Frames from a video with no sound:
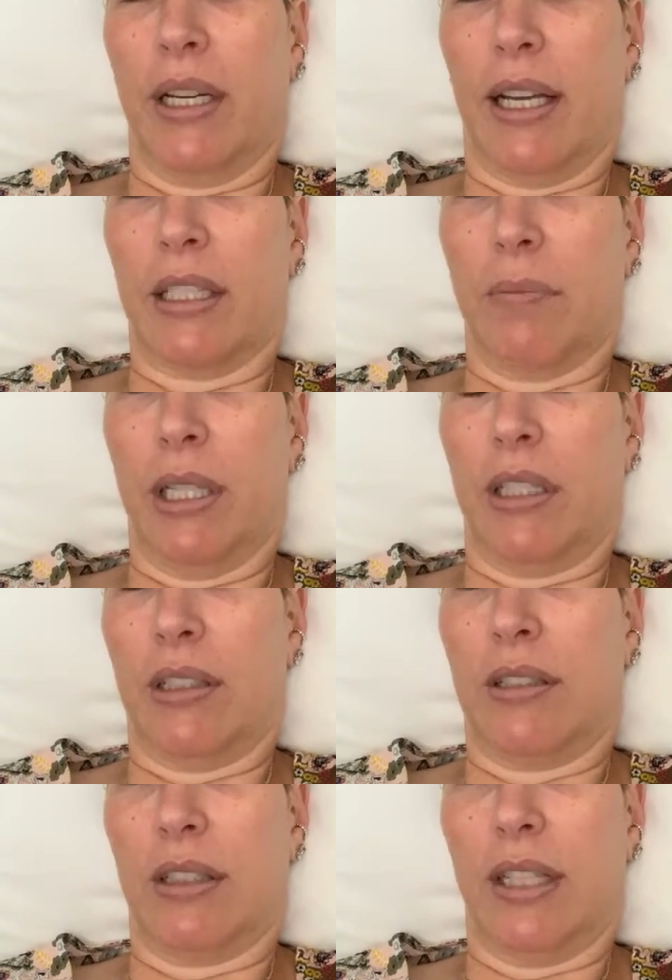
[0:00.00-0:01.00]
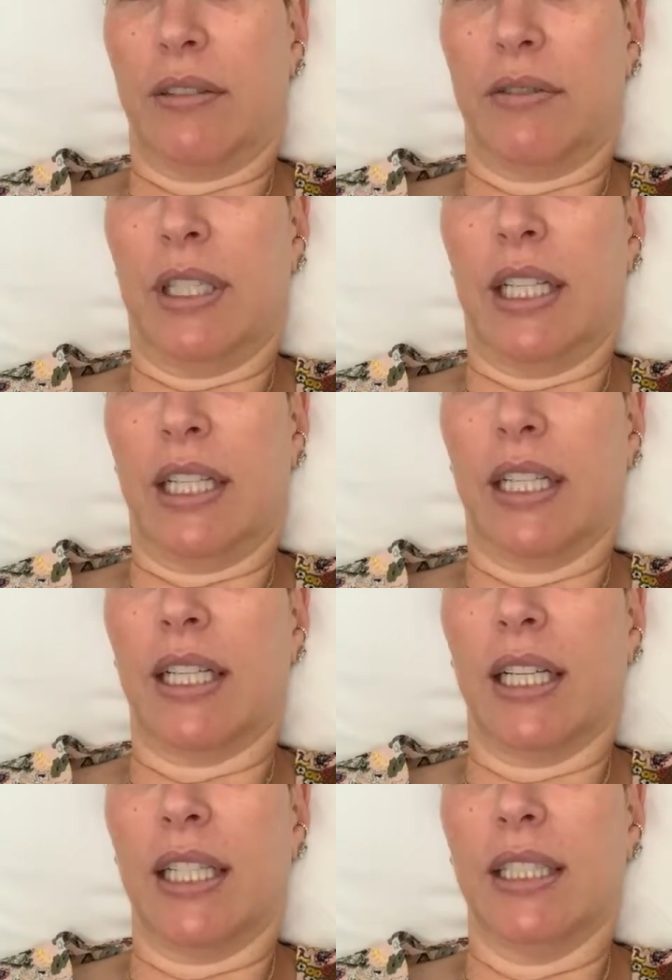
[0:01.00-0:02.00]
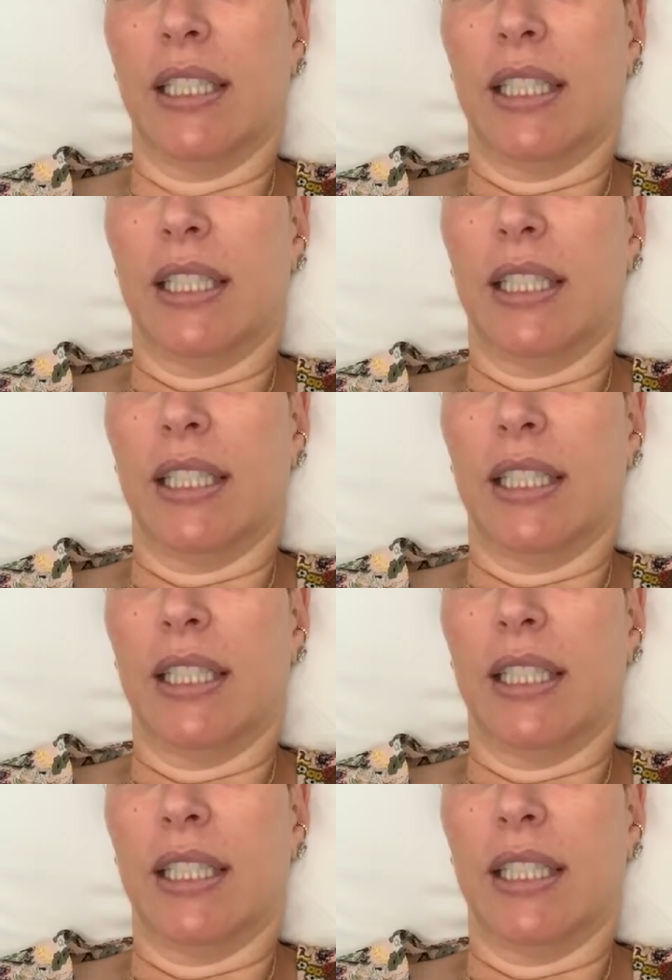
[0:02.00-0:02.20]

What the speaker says: has me just like flying high.